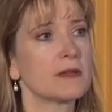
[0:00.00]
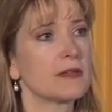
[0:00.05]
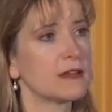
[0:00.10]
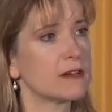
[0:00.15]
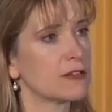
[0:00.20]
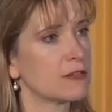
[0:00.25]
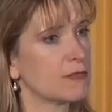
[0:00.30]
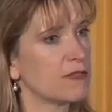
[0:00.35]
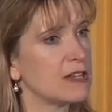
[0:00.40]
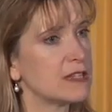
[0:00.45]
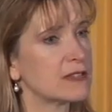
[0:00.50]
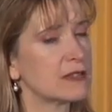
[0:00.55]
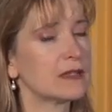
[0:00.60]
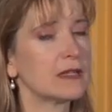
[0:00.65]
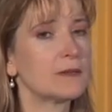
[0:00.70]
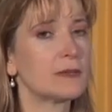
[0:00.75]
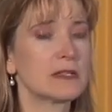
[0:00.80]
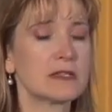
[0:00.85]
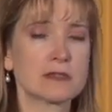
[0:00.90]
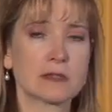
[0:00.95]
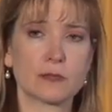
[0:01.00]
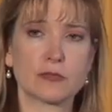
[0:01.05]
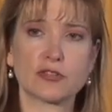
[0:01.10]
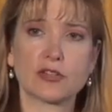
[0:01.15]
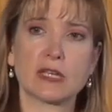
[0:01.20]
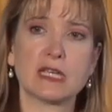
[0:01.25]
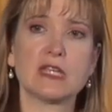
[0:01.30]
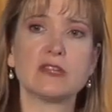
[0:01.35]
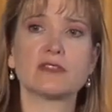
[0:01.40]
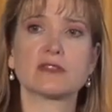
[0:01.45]
but there's recently been some
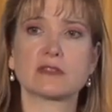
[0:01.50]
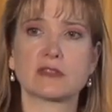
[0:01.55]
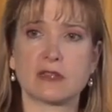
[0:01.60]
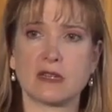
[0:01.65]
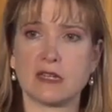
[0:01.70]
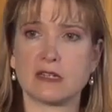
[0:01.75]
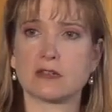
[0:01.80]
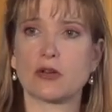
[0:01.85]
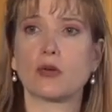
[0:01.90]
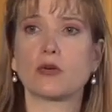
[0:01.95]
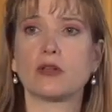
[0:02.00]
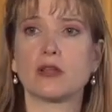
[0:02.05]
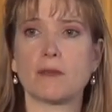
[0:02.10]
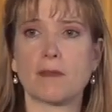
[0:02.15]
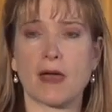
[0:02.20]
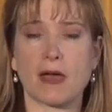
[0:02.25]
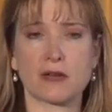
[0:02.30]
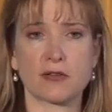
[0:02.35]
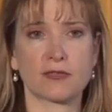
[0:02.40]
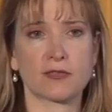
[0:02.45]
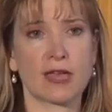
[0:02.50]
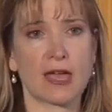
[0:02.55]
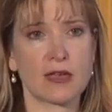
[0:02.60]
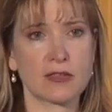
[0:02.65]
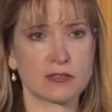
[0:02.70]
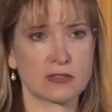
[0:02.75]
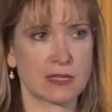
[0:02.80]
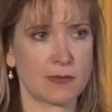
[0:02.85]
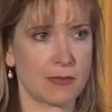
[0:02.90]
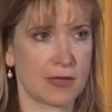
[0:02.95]
changes in the total amount of
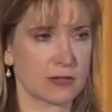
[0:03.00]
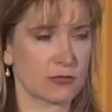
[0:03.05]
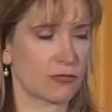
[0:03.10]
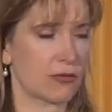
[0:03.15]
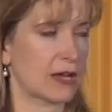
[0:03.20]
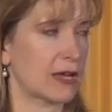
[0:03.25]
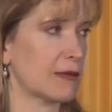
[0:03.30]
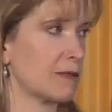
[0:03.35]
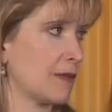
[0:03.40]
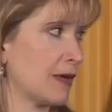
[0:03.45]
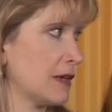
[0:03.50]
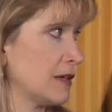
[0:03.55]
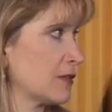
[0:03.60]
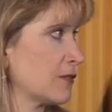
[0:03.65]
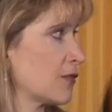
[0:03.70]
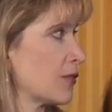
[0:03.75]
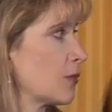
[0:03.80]
calcium that's recommended